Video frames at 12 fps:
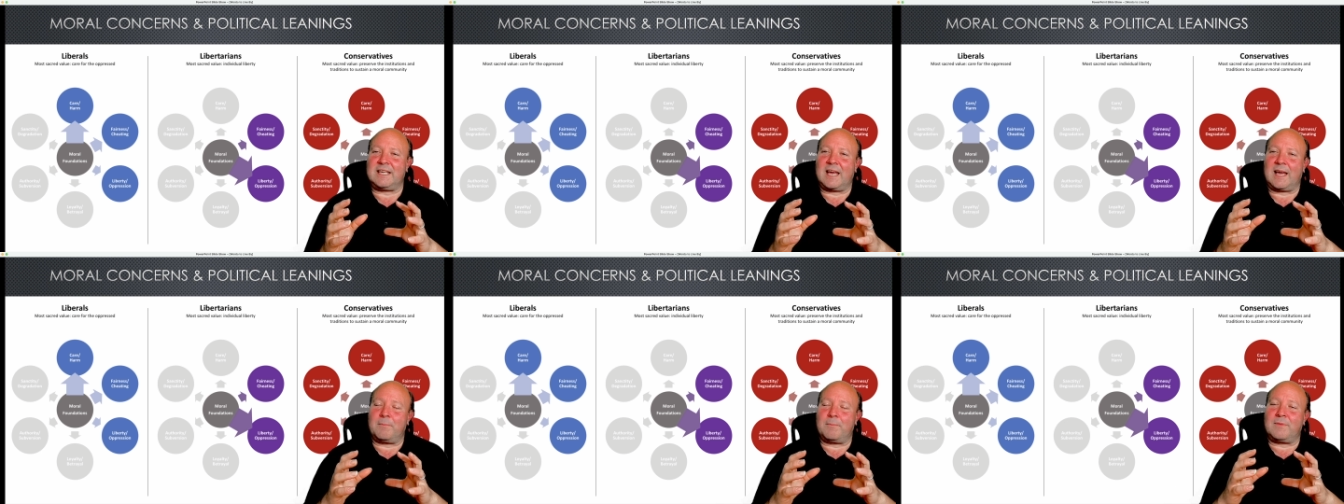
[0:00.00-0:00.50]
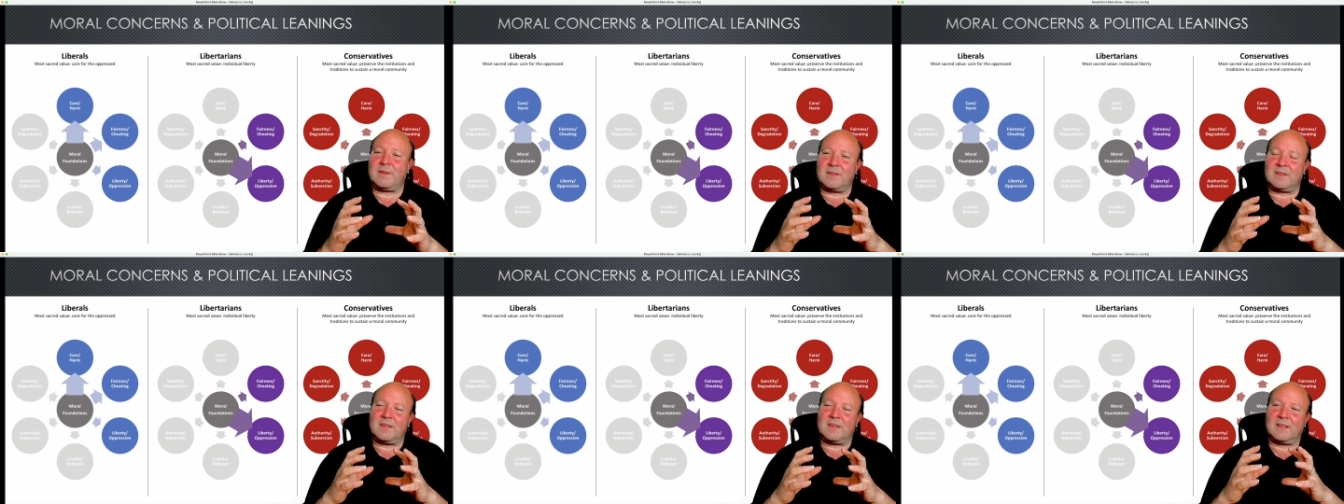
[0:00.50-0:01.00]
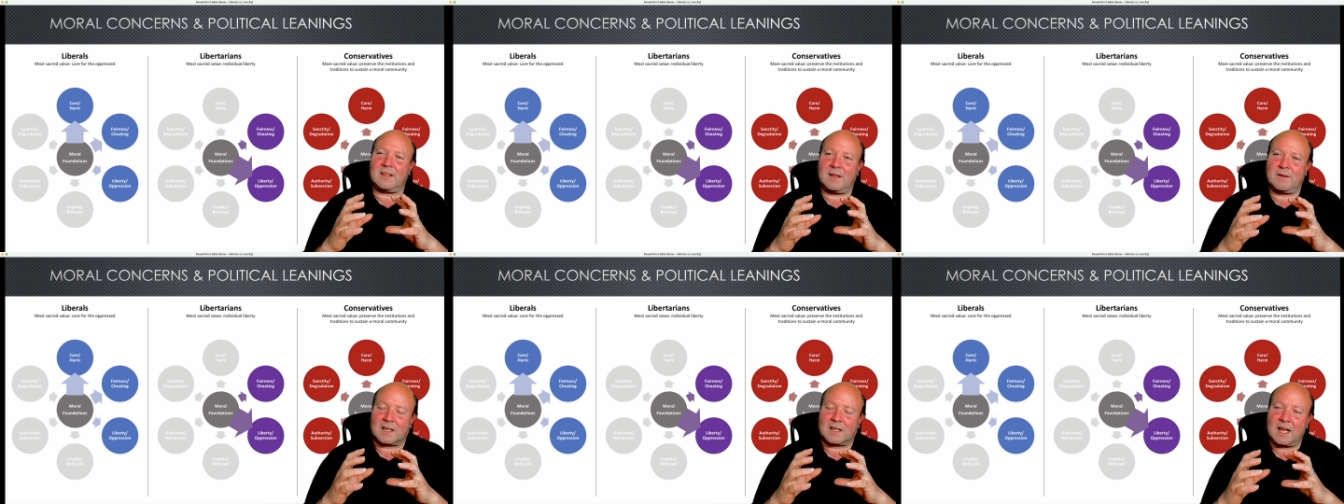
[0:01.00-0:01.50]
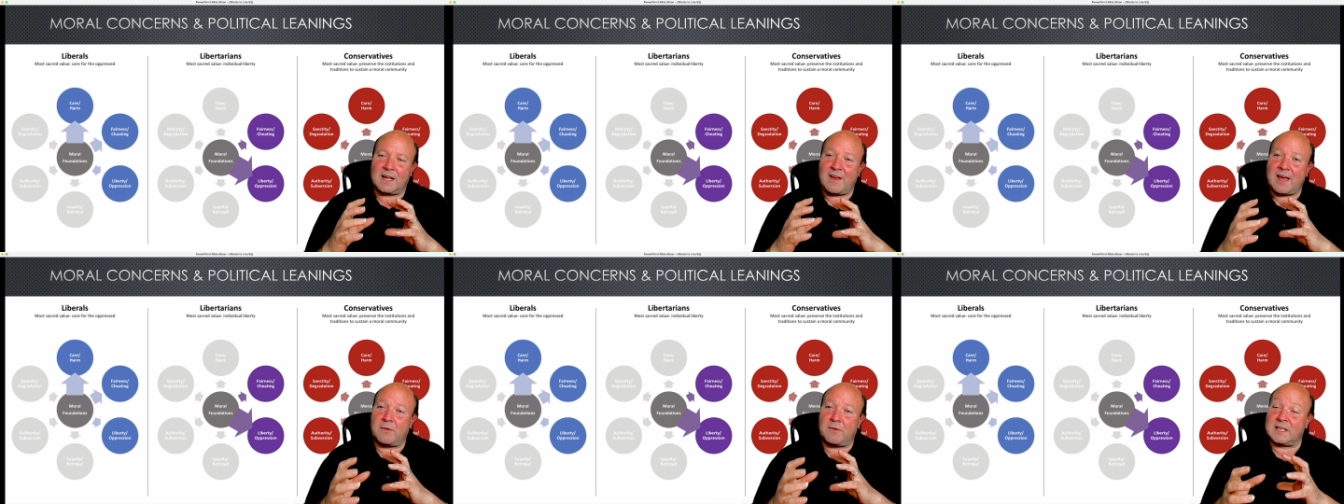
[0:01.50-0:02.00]
a kind of
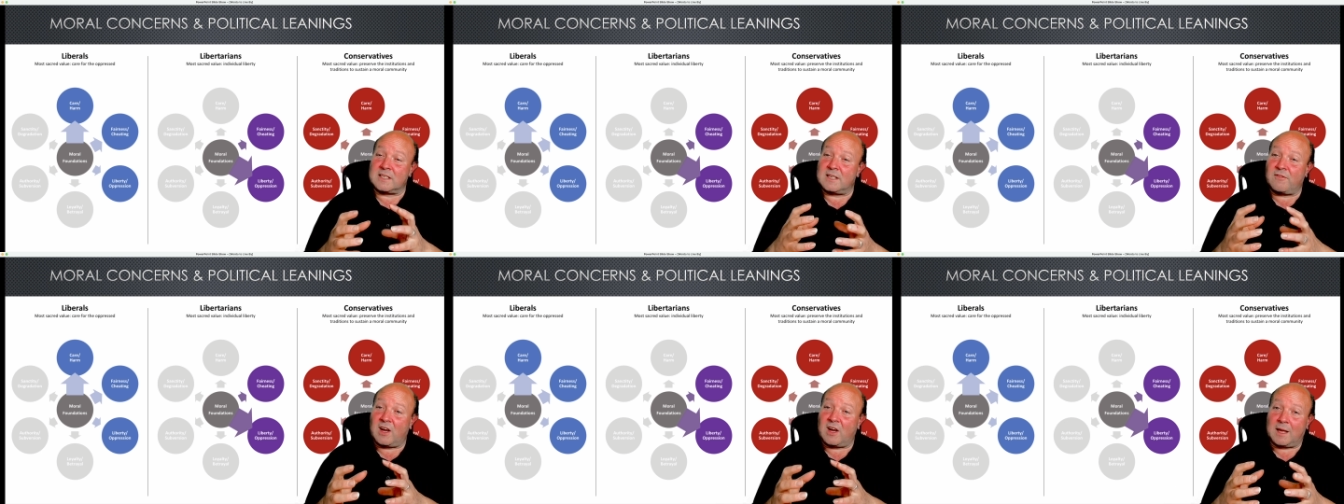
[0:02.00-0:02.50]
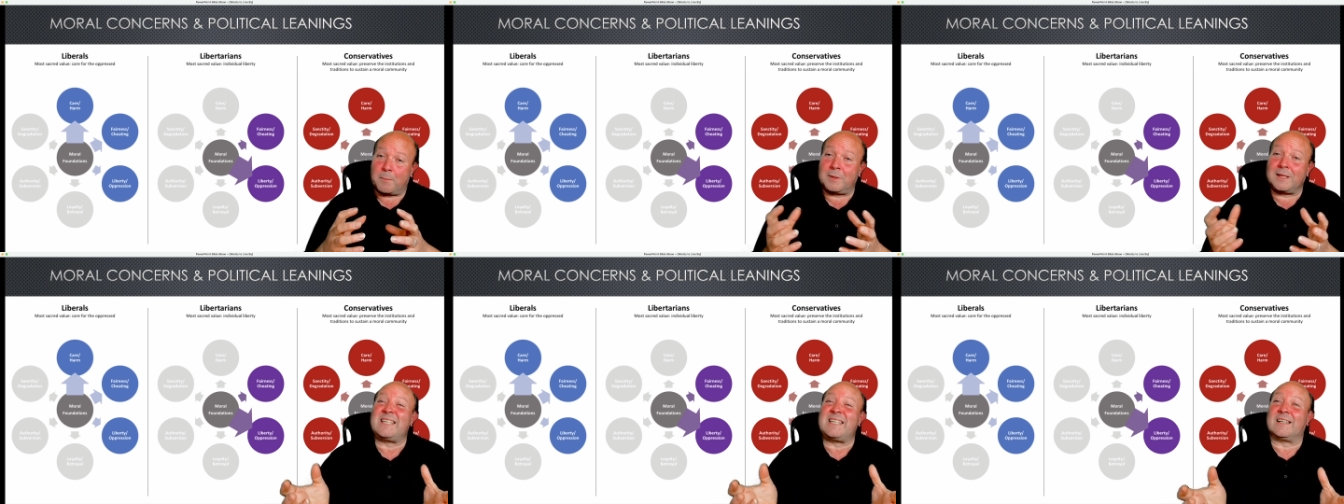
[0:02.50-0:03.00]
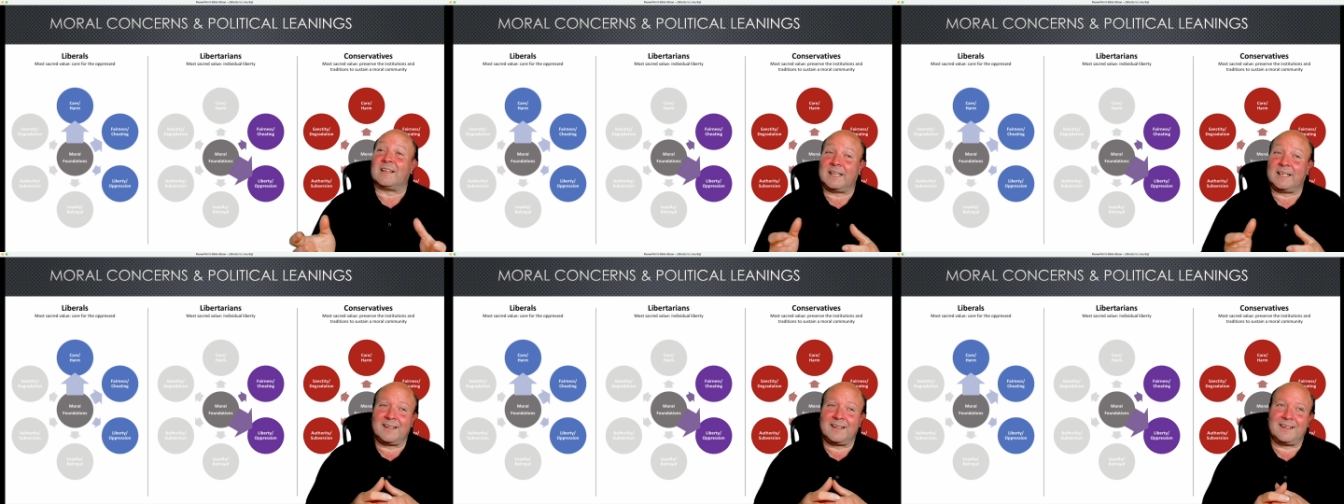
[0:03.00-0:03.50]
how things divide up politically.